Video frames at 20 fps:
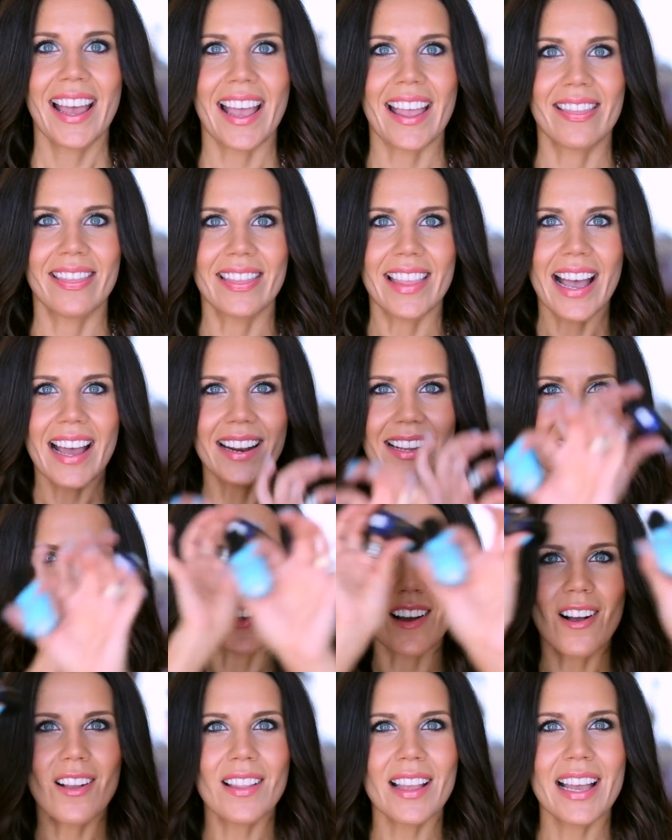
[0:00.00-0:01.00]
And that
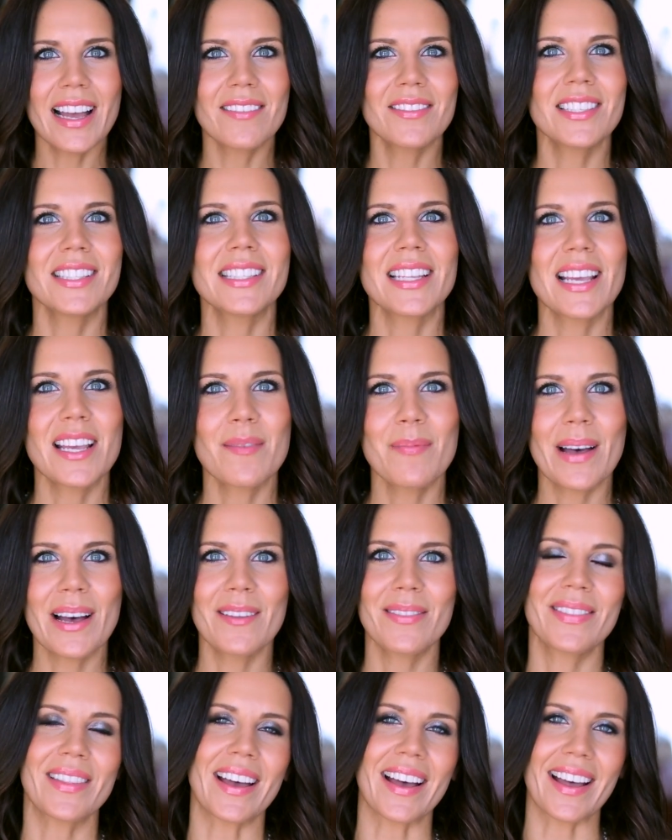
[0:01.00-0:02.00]
is all I have to say
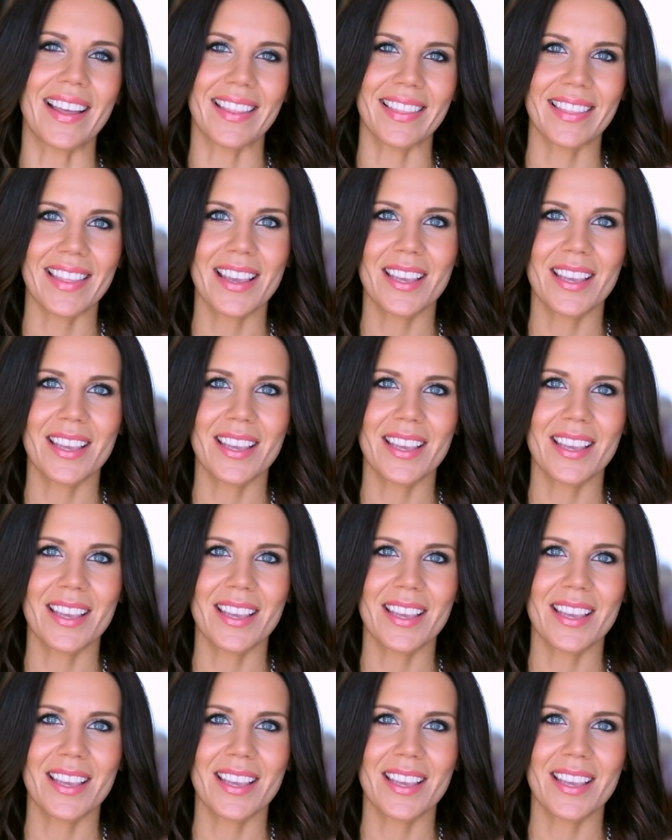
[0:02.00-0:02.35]
about that.